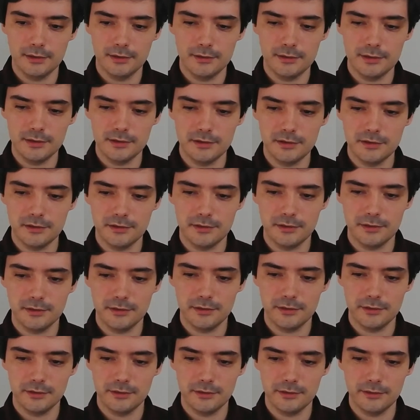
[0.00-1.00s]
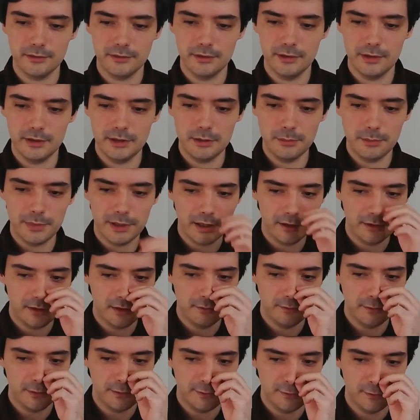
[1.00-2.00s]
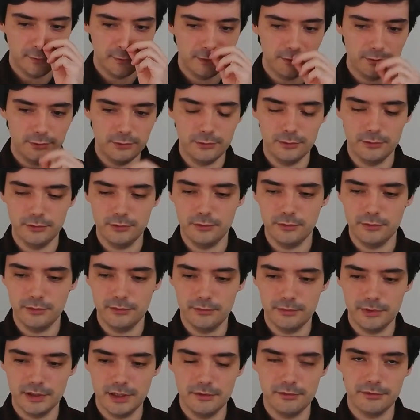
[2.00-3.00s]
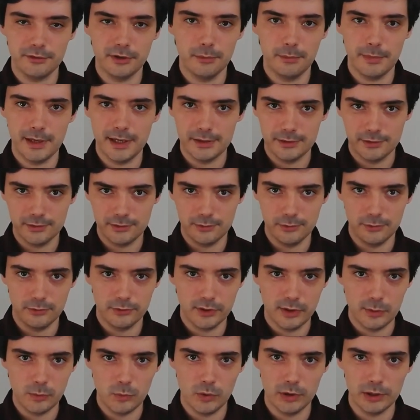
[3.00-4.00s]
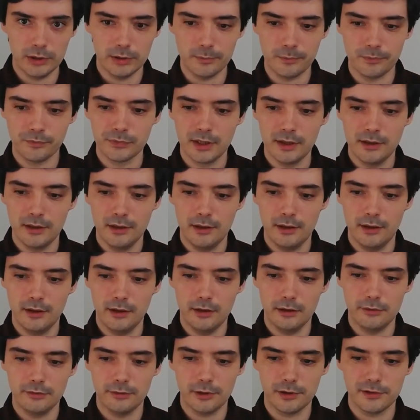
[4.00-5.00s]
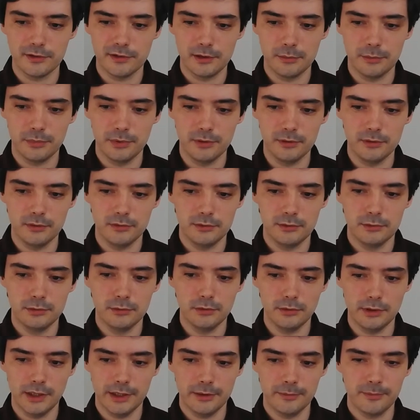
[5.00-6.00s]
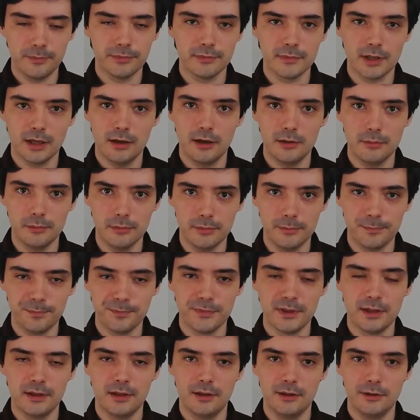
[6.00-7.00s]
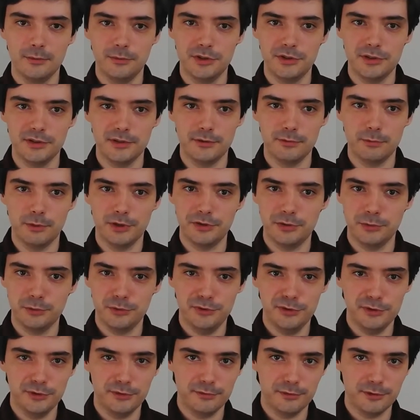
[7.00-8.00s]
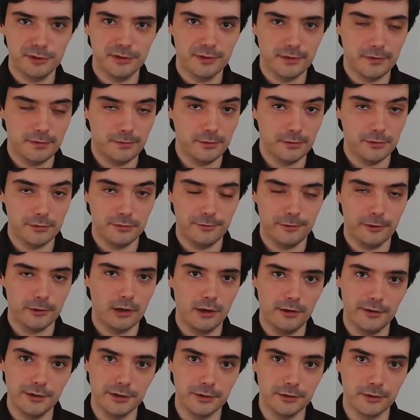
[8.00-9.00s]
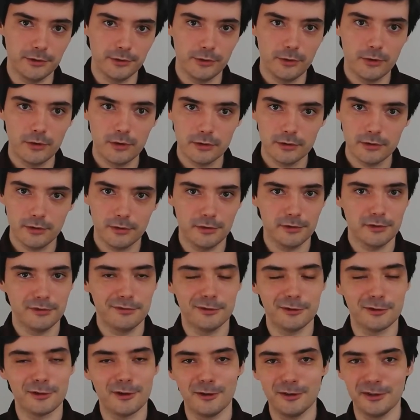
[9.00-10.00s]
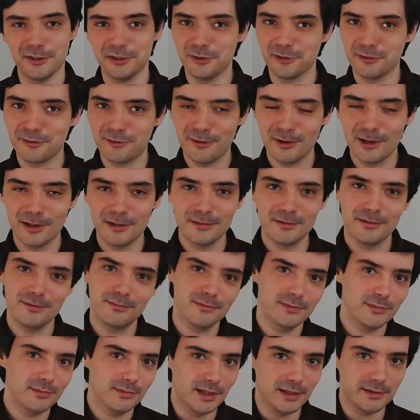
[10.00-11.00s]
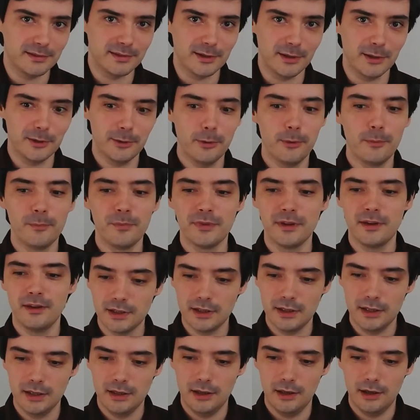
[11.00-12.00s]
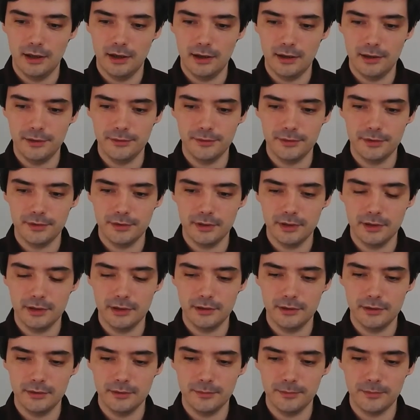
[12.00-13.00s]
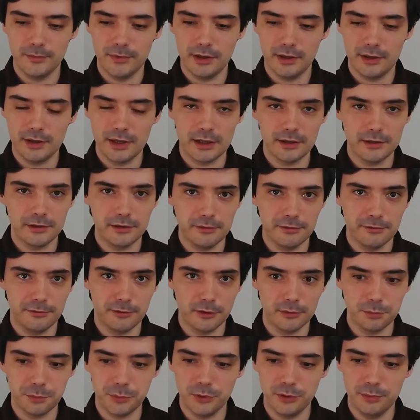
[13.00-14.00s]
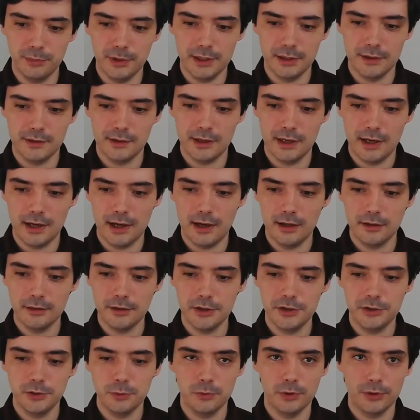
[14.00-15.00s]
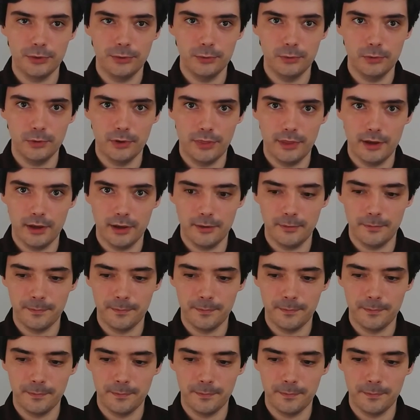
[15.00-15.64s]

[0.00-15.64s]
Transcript: this is, the imperative is used to give commands to someone. For example, tule, come, which is what you'd use, for instance, if you're calling your dog or if you're calling your friend, let's go. And a negative form could be älä juo tuota,